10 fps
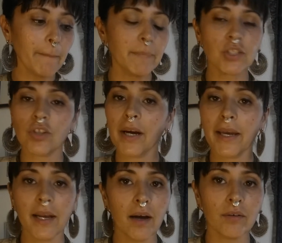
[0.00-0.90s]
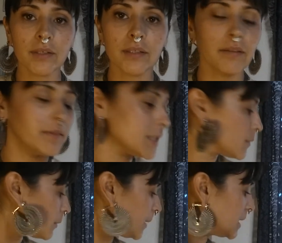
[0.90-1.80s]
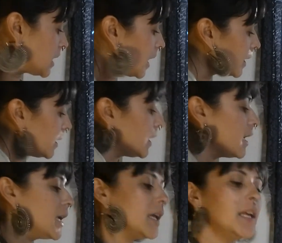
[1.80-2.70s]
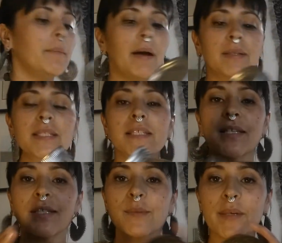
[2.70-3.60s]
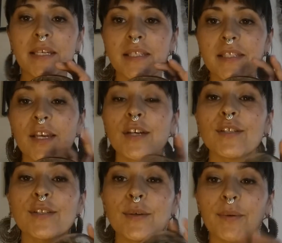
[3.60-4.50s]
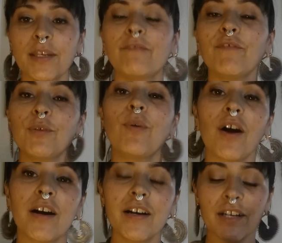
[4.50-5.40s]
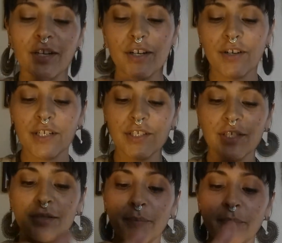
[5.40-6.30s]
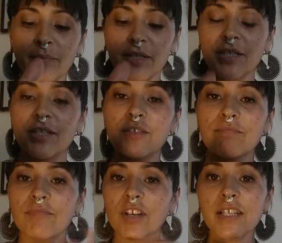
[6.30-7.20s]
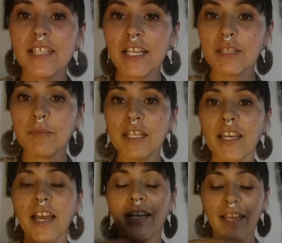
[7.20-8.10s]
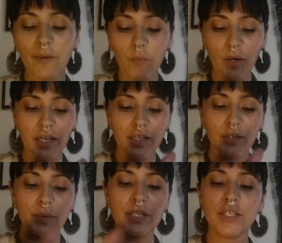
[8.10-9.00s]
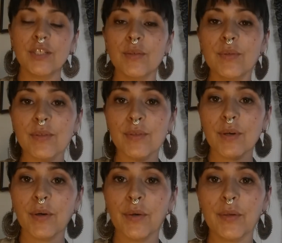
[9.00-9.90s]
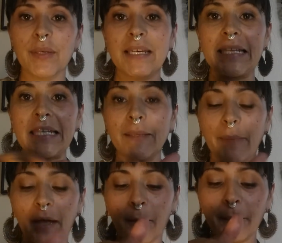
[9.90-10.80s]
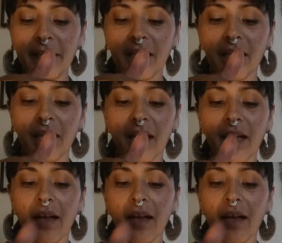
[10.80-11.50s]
but try it out. This will be done in about 6 weeks, so if you are encouraged to contact me and get one, you can do so. You can email me.